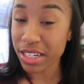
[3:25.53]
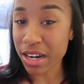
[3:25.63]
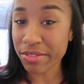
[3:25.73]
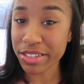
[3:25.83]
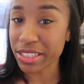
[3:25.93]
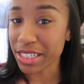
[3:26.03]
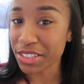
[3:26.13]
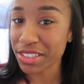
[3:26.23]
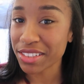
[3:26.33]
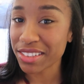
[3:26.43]
in
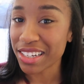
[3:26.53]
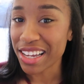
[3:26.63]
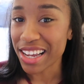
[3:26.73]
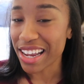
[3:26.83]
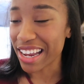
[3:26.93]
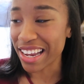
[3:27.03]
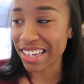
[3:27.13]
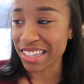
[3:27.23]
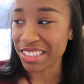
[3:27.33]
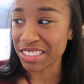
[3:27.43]
conversation
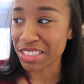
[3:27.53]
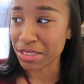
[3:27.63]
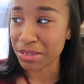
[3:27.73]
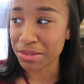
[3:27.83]
and